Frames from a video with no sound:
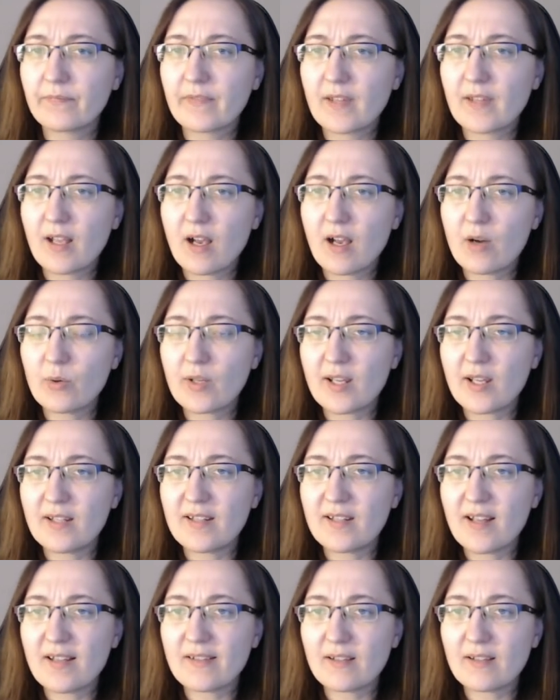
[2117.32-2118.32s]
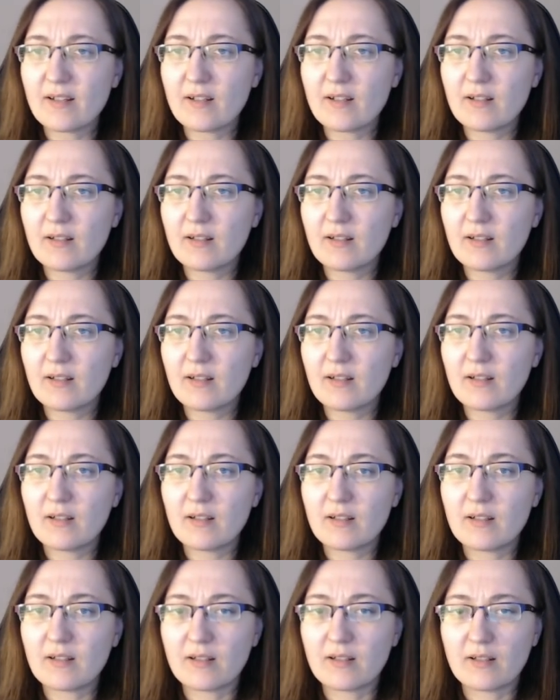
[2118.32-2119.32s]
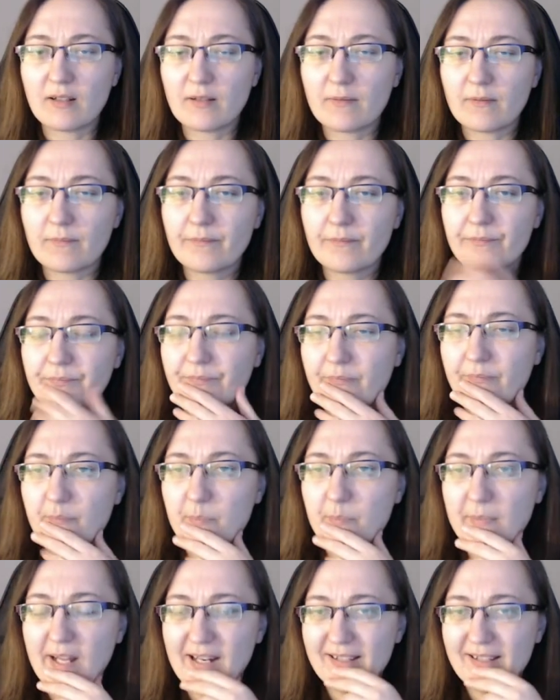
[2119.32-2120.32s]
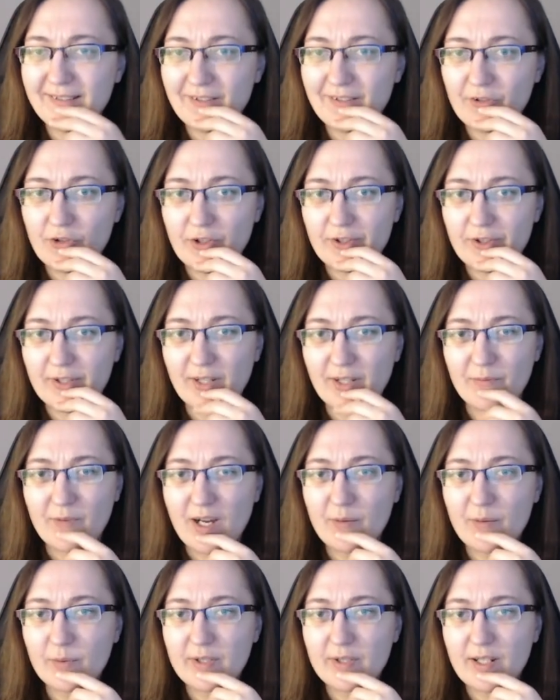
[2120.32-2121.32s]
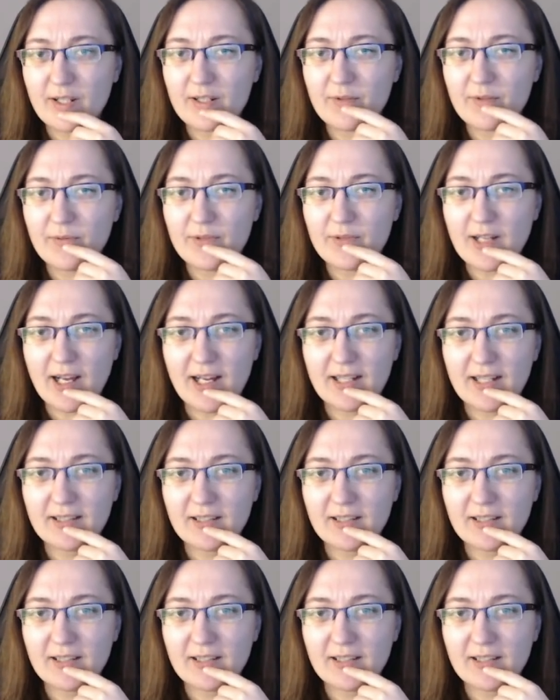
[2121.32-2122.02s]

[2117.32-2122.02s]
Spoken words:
Okay, that's that is interesting. Why would they do that?